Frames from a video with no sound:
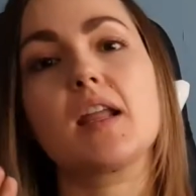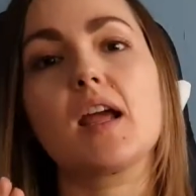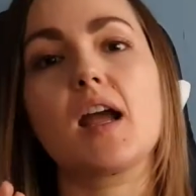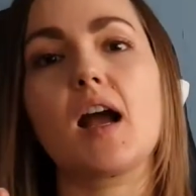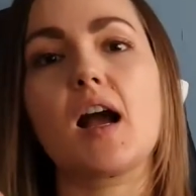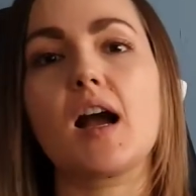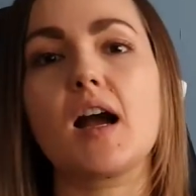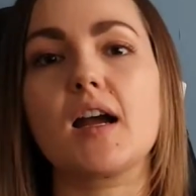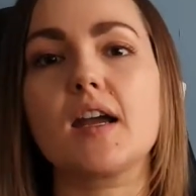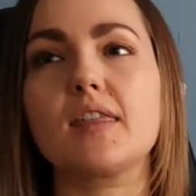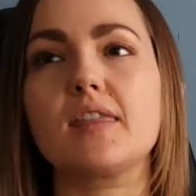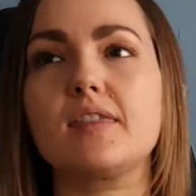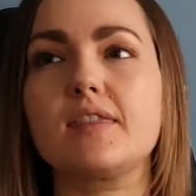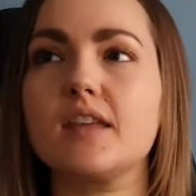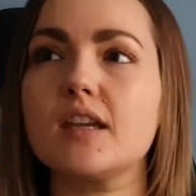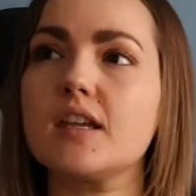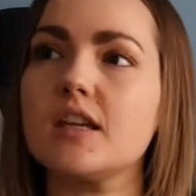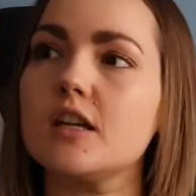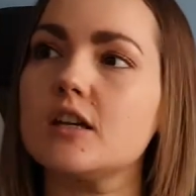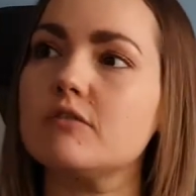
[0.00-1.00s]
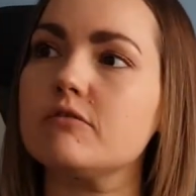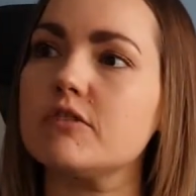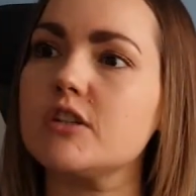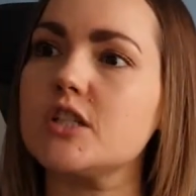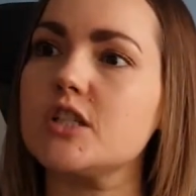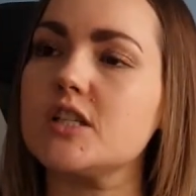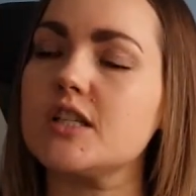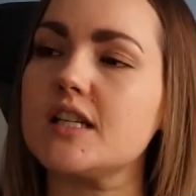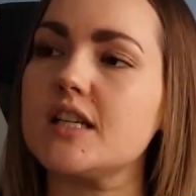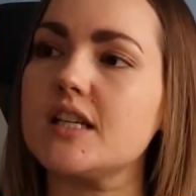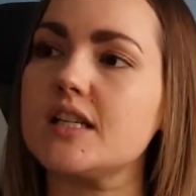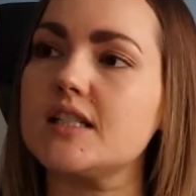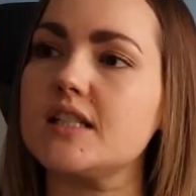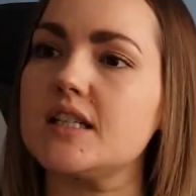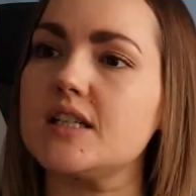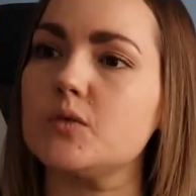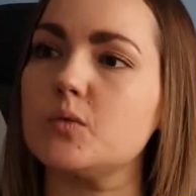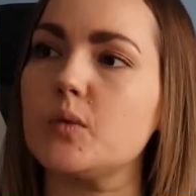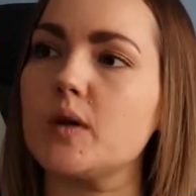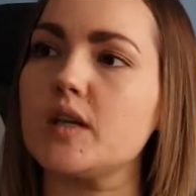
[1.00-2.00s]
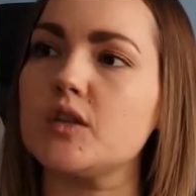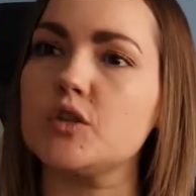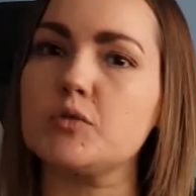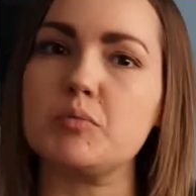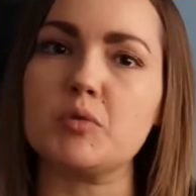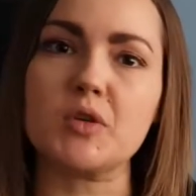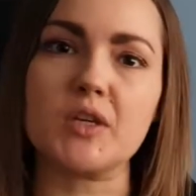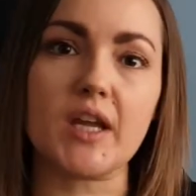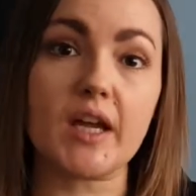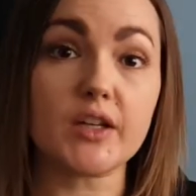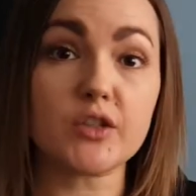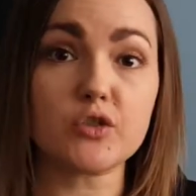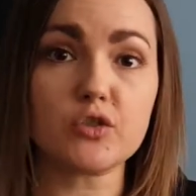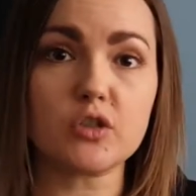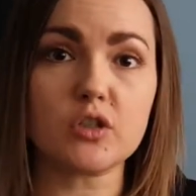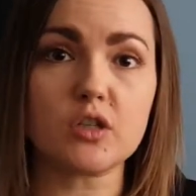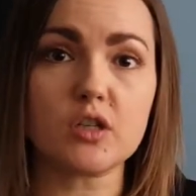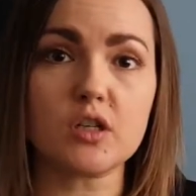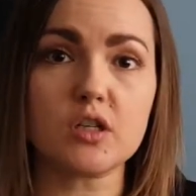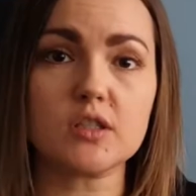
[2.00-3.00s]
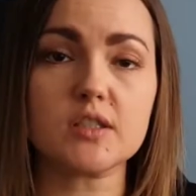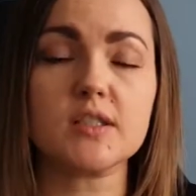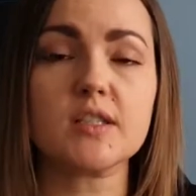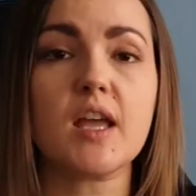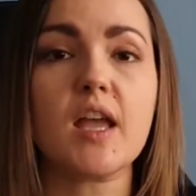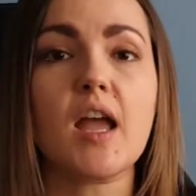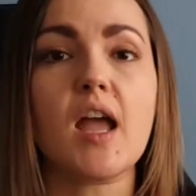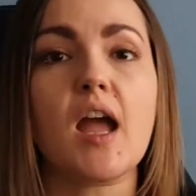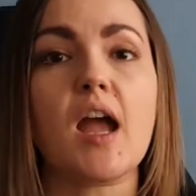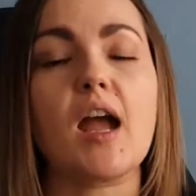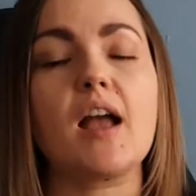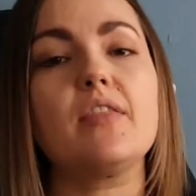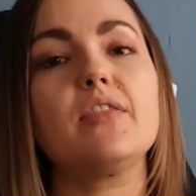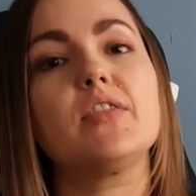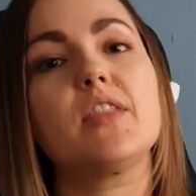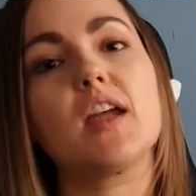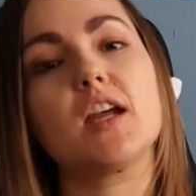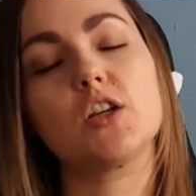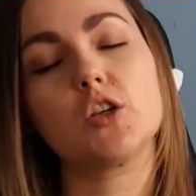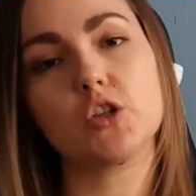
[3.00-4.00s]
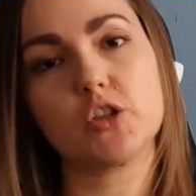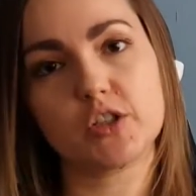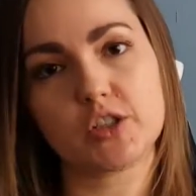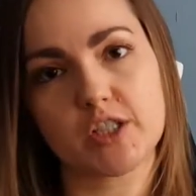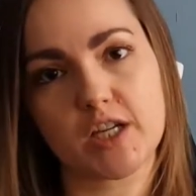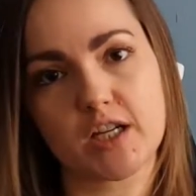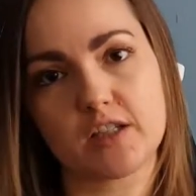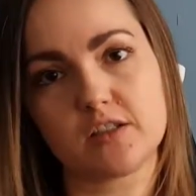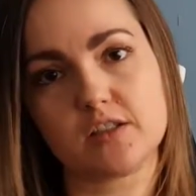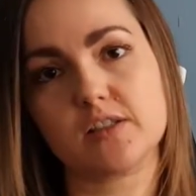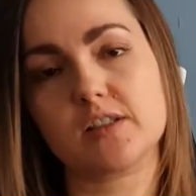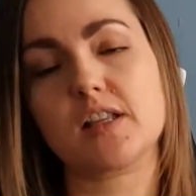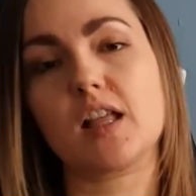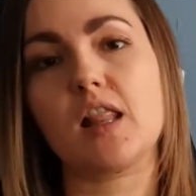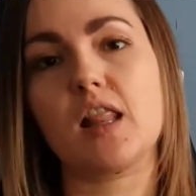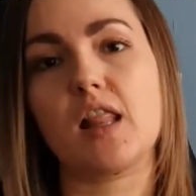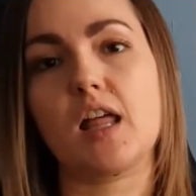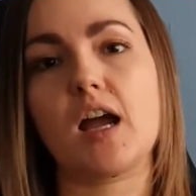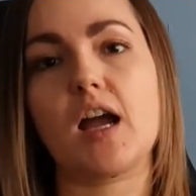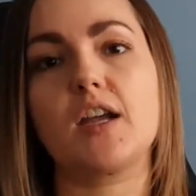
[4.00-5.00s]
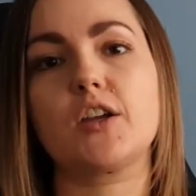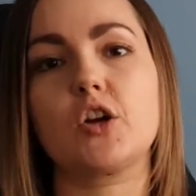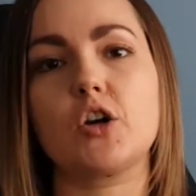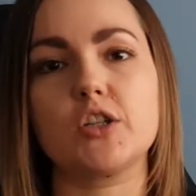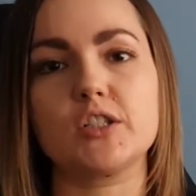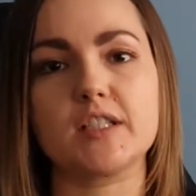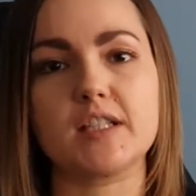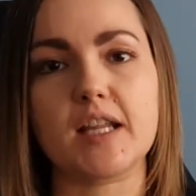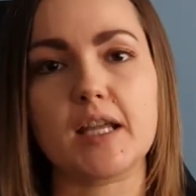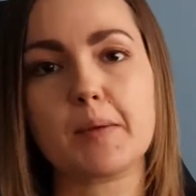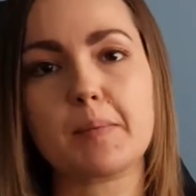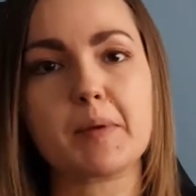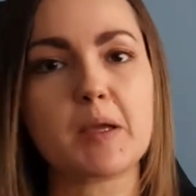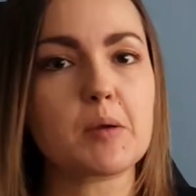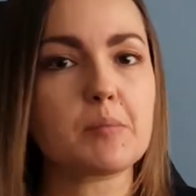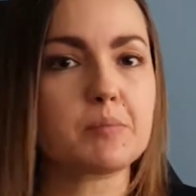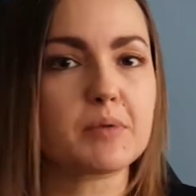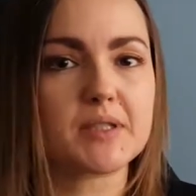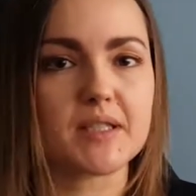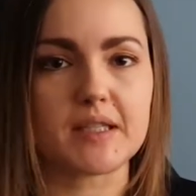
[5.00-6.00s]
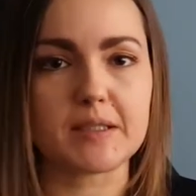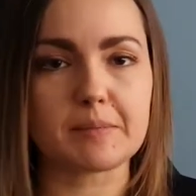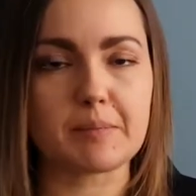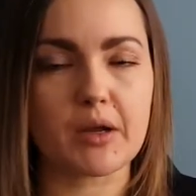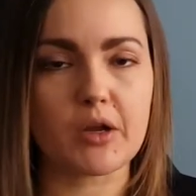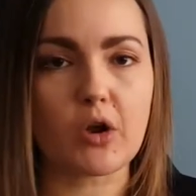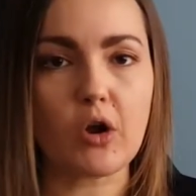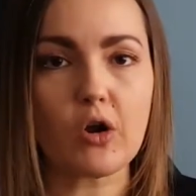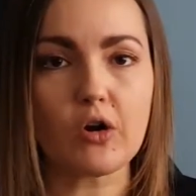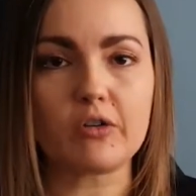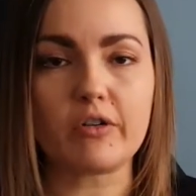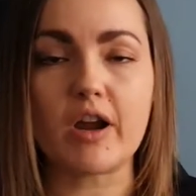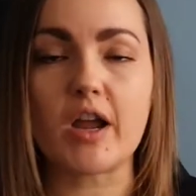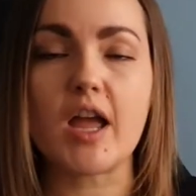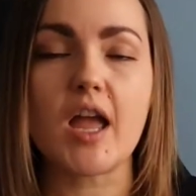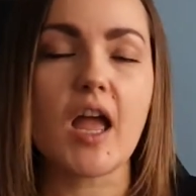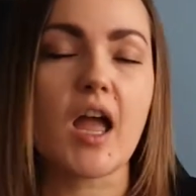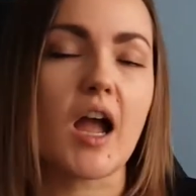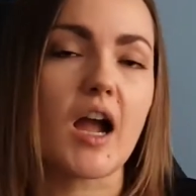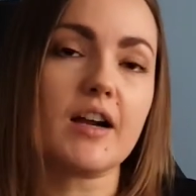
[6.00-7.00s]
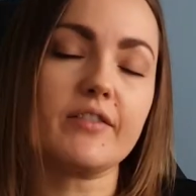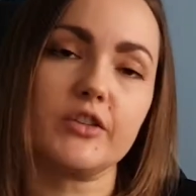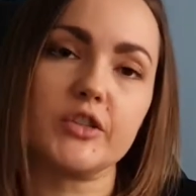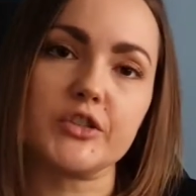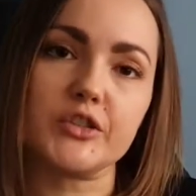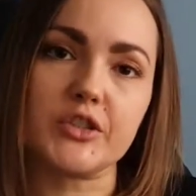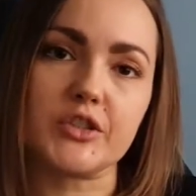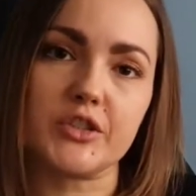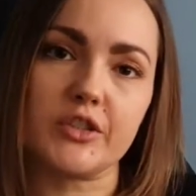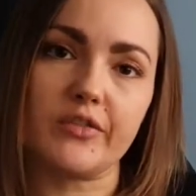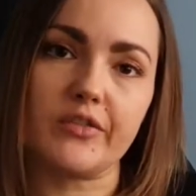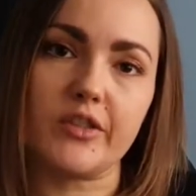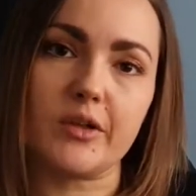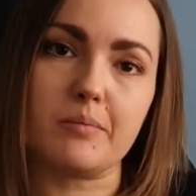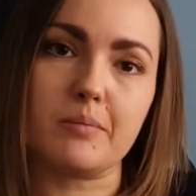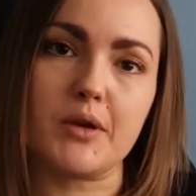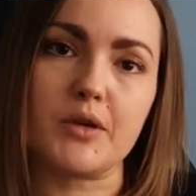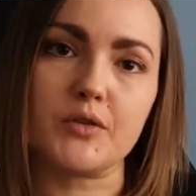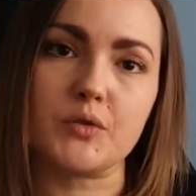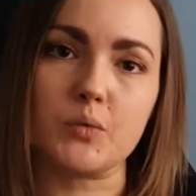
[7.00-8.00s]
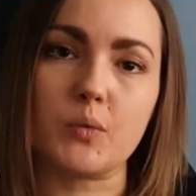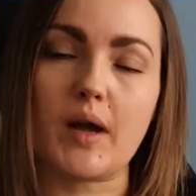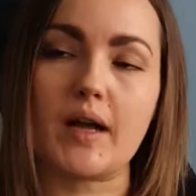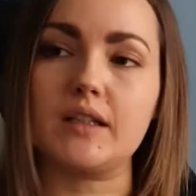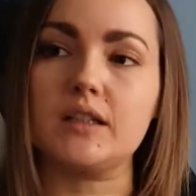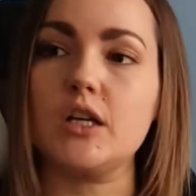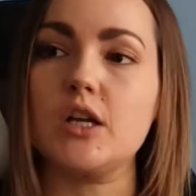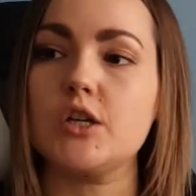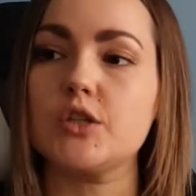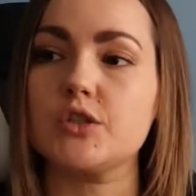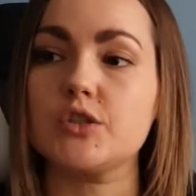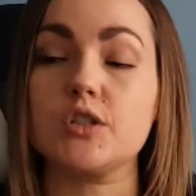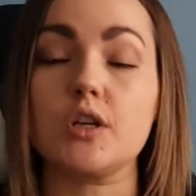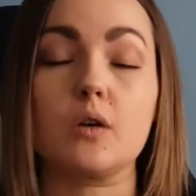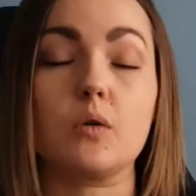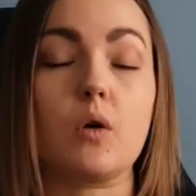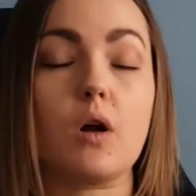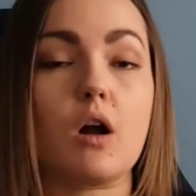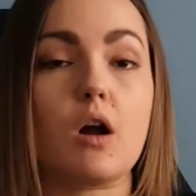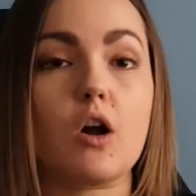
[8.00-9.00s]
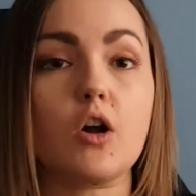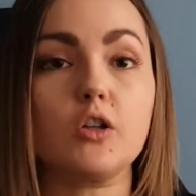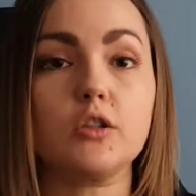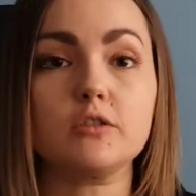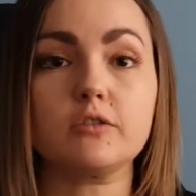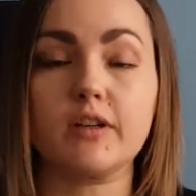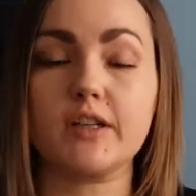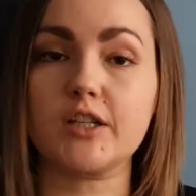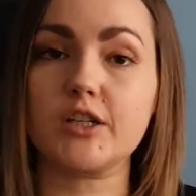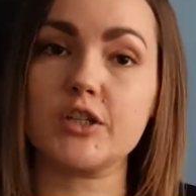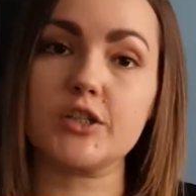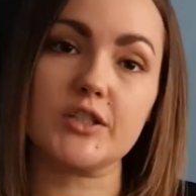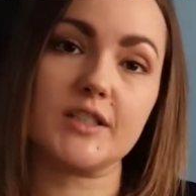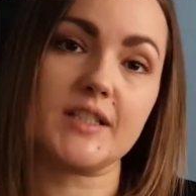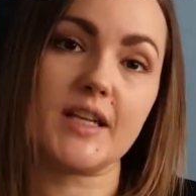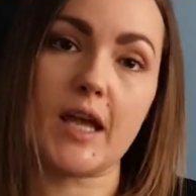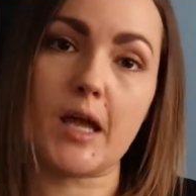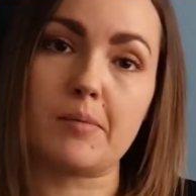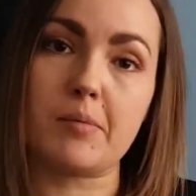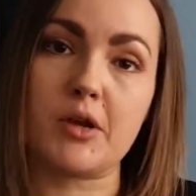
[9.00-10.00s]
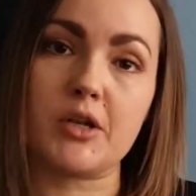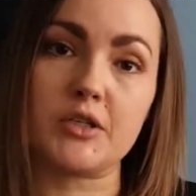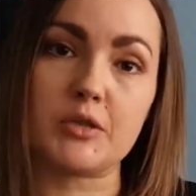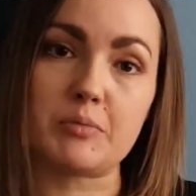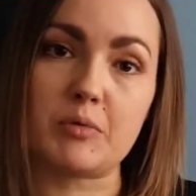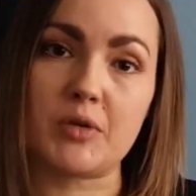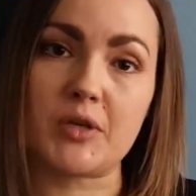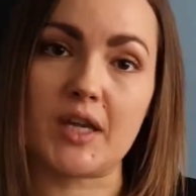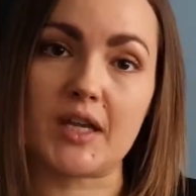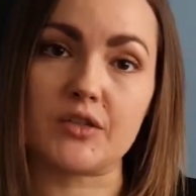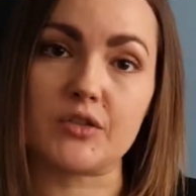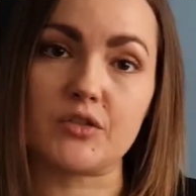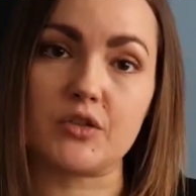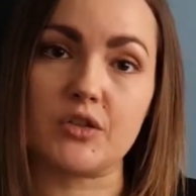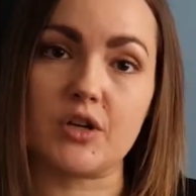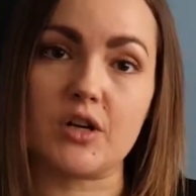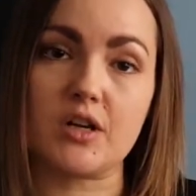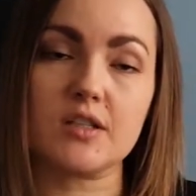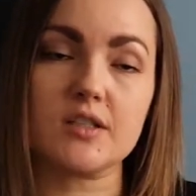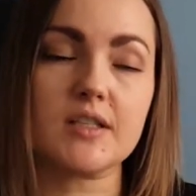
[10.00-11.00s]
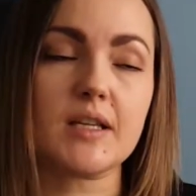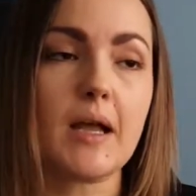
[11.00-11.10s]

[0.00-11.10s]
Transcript: I think it originated with Spooky Astronauts, and then other channels like Haunted Hippie and Possessed by Horror have also done them as well. So all credit goes to Emma at Spooky Astronauts.